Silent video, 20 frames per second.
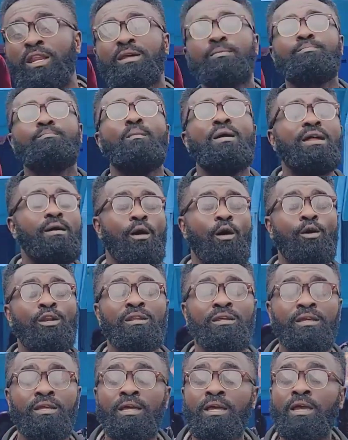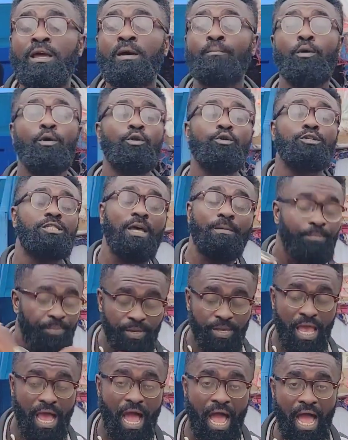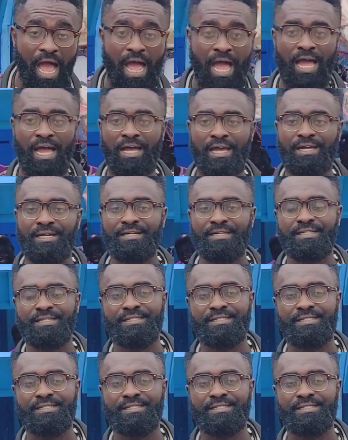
only producer, be at